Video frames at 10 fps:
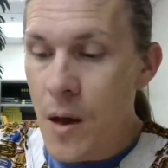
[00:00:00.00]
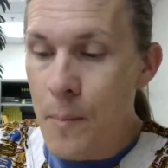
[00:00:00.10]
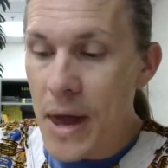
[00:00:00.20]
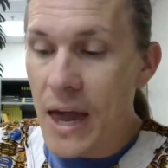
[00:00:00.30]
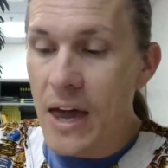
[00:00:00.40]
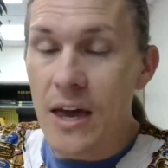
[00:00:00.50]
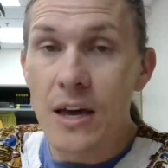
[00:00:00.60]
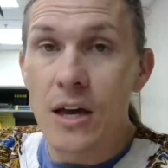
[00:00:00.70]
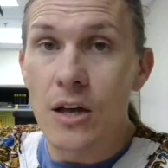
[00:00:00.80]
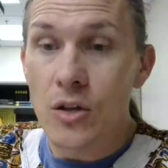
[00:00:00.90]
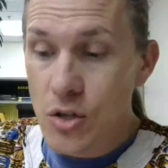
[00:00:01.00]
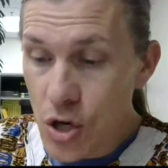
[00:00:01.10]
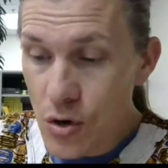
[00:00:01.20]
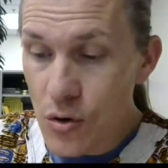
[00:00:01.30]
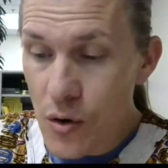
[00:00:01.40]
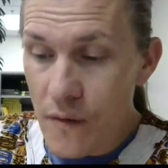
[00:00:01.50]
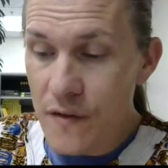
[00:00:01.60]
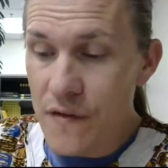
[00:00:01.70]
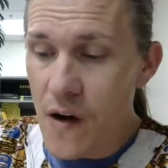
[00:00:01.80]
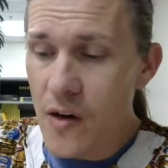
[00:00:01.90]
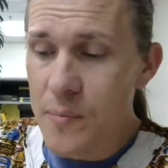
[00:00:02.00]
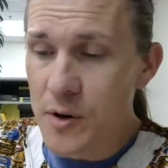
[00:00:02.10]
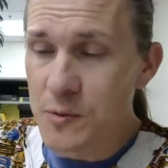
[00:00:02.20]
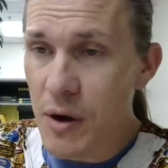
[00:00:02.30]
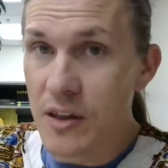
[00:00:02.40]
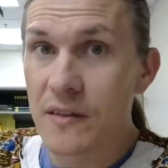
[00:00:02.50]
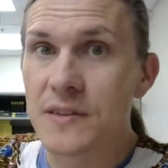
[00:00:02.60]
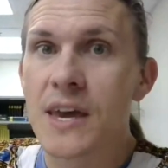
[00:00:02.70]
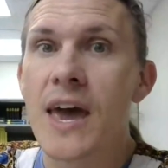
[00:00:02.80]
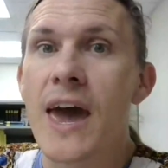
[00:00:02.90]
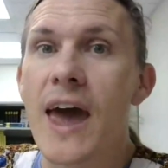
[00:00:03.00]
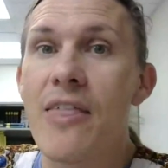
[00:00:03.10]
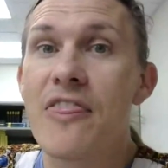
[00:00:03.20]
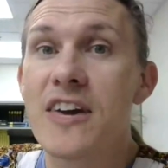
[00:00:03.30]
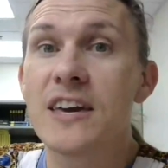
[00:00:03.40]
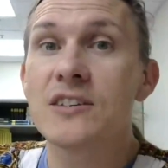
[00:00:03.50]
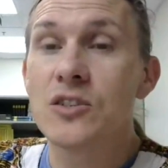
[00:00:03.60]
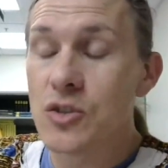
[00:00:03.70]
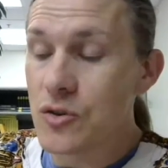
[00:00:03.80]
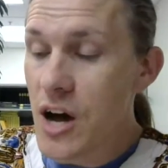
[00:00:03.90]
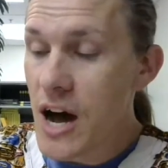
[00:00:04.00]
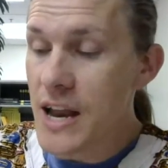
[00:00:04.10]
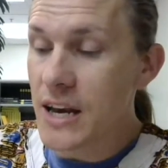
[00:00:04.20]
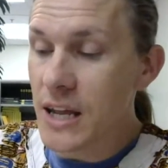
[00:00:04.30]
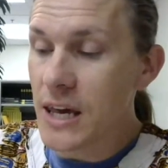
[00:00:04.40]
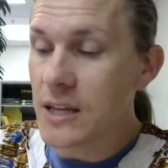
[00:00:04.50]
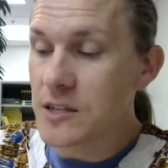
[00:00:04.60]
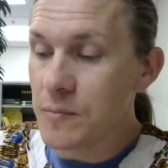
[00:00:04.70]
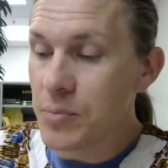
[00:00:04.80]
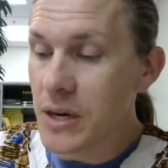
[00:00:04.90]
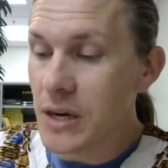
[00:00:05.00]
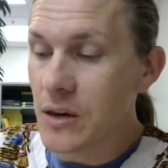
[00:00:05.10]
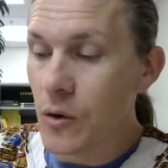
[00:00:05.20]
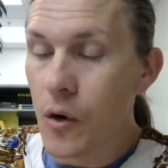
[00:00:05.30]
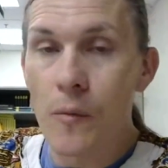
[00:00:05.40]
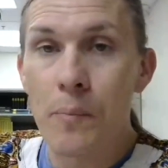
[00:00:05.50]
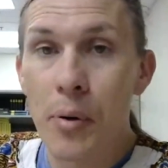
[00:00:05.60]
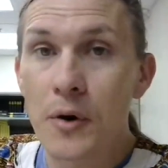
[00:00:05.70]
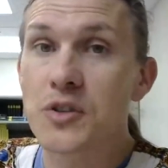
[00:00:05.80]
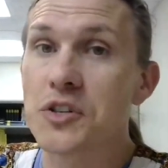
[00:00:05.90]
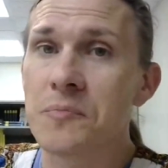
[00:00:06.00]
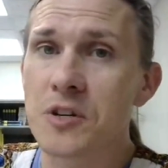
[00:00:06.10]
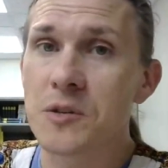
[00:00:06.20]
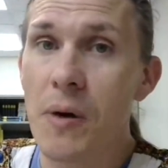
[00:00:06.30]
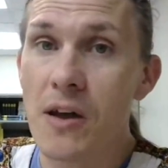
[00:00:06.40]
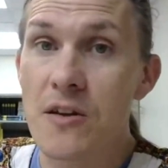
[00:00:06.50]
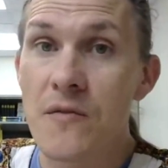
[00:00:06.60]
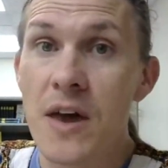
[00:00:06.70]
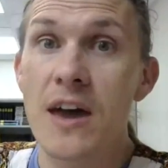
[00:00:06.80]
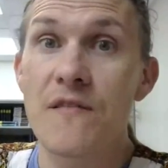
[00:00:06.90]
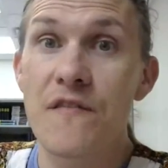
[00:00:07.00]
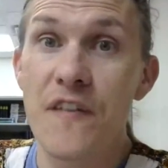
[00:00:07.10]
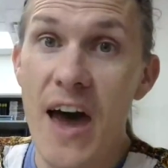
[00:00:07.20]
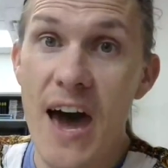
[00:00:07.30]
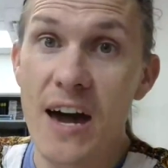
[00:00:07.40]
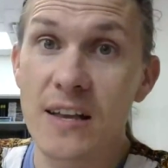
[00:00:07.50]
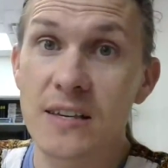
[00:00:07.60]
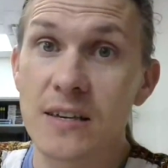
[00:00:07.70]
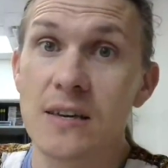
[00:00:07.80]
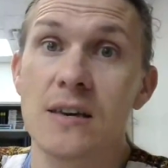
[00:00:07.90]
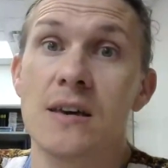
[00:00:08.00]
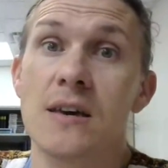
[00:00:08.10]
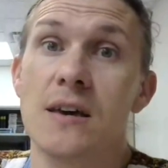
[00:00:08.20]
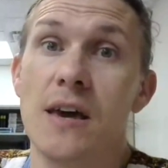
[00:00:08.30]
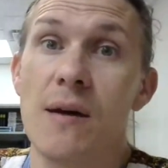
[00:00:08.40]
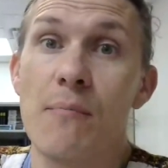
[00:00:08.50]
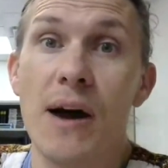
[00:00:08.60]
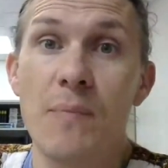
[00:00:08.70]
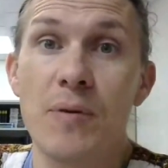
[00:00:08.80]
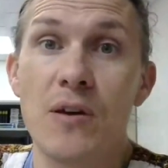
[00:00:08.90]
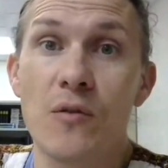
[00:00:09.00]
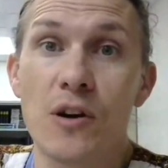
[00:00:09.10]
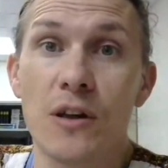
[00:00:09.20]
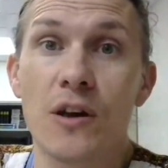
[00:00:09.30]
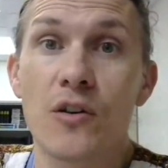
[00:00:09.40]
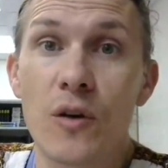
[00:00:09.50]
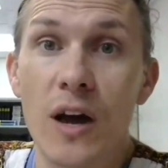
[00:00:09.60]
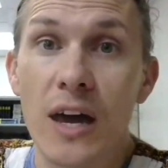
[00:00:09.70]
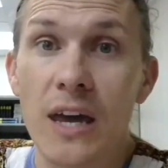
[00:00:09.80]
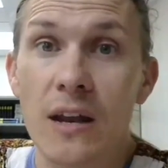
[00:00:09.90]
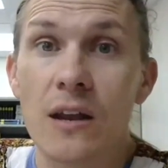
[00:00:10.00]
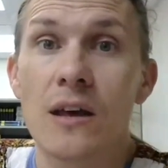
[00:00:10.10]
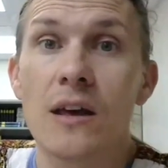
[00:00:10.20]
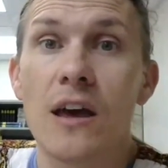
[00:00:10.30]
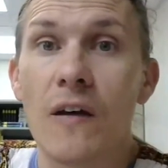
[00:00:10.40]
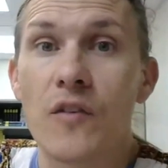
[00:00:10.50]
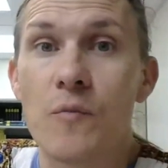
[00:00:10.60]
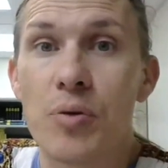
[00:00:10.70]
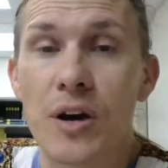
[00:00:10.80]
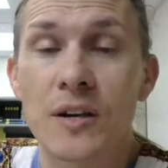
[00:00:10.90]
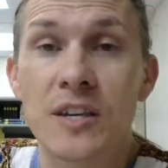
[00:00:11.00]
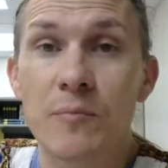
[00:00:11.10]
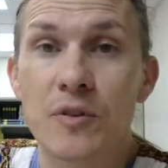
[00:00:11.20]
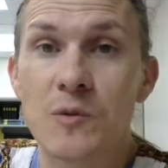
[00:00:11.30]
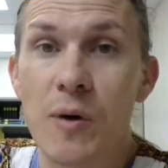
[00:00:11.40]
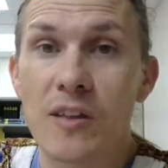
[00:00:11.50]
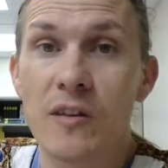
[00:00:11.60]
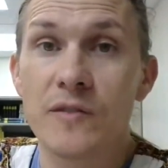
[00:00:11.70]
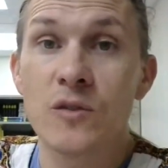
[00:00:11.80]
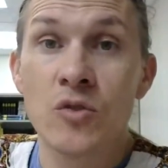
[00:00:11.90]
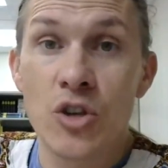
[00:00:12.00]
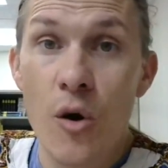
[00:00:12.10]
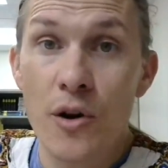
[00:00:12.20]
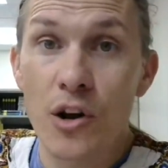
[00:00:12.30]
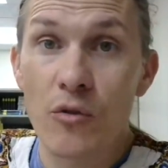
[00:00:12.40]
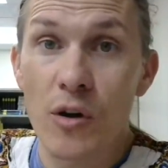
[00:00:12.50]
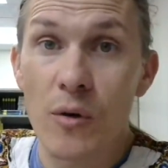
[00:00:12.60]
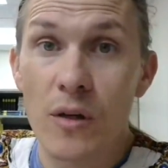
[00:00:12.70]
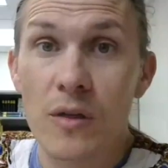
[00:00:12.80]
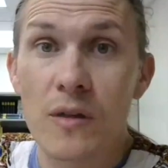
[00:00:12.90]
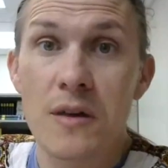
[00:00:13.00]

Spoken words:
Pick 2 of the following perspectives. And these do not need to be your personal perspective. In fact, it might be really great if you pick some perspectives you don't agree with.